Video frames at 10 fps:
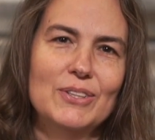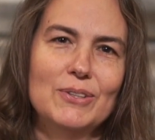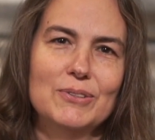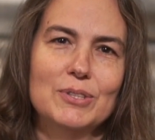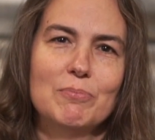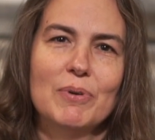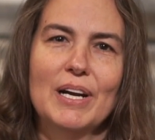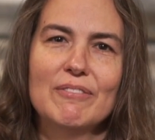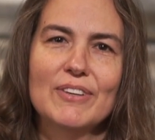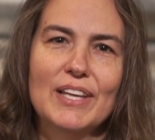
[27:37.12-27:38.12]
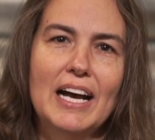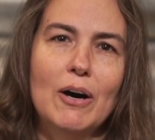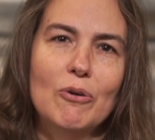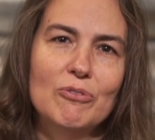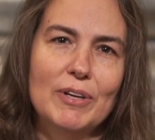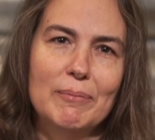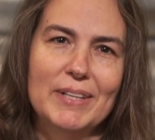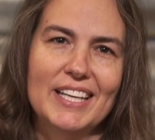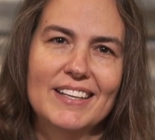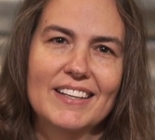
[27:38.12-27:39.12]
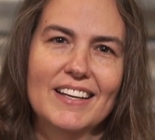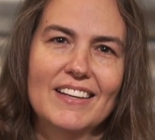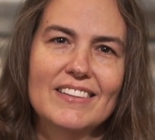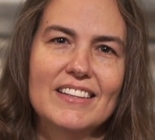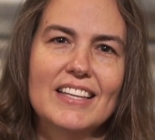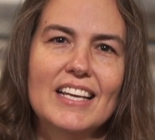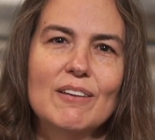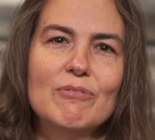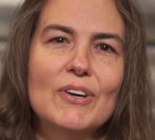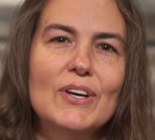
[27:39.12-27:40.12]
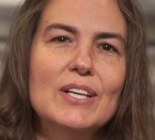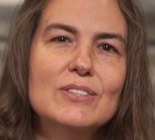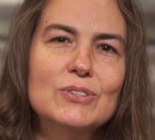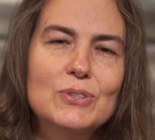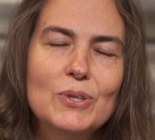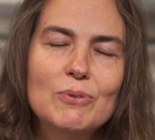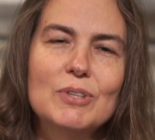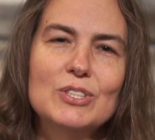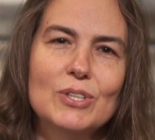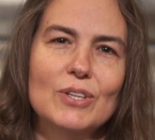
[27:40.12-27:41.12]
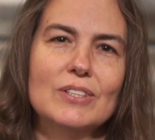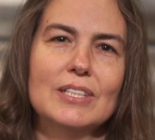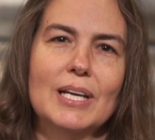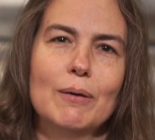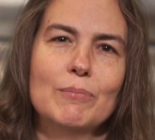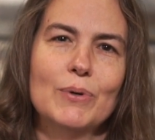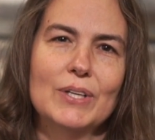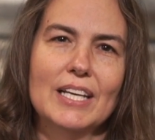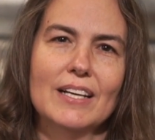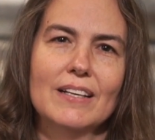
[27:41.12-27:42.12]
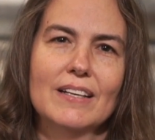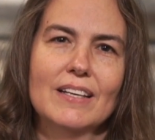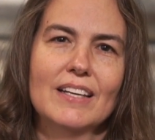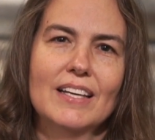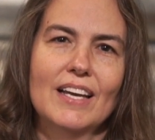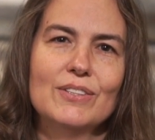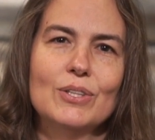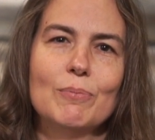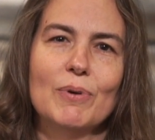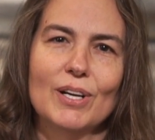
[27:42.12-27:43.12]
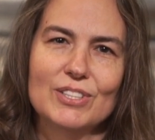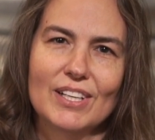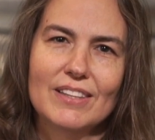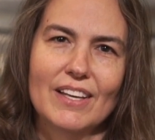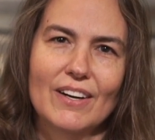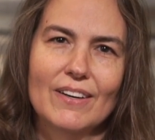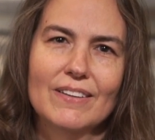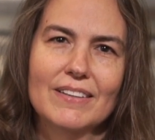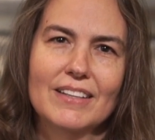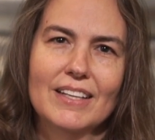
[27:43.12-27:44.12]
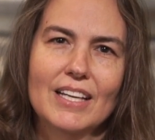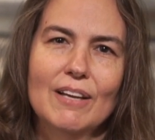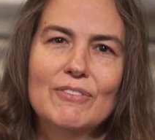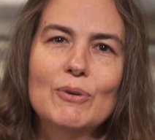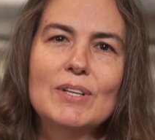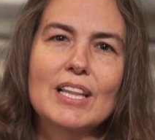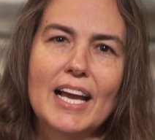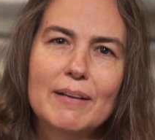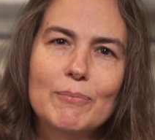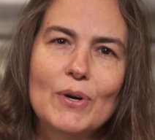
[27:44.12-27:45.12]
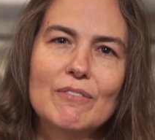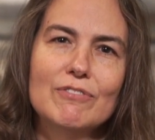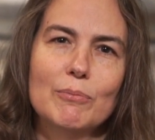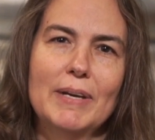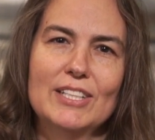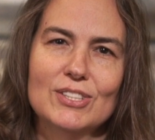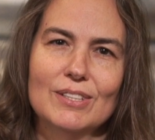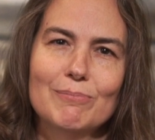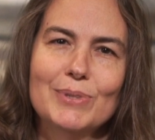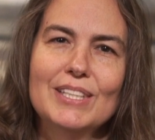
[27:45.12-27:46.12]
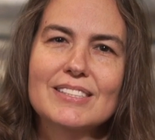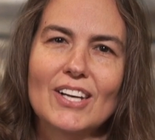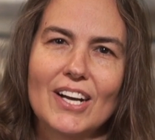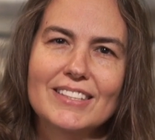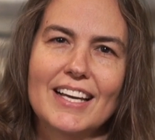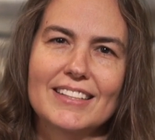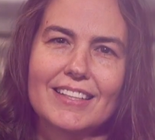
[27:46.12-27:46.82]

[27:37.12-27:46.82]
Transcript: you to pray for the Howell family, that they can very soon return to Cambodia and to the project there. If you would like more information, please contact